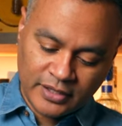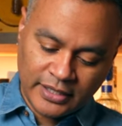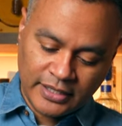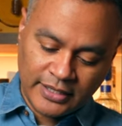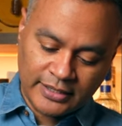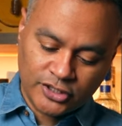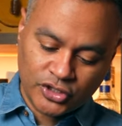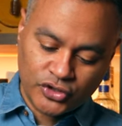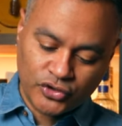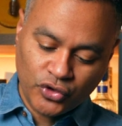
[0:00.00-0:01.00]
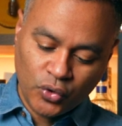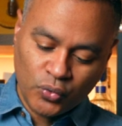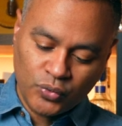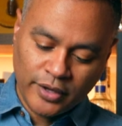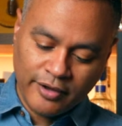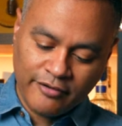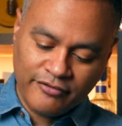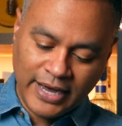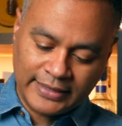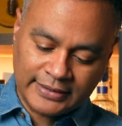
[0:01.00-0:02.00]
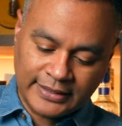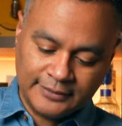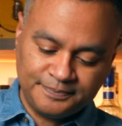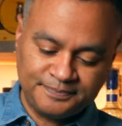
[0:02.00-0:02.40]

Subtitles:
a Citron Vodka.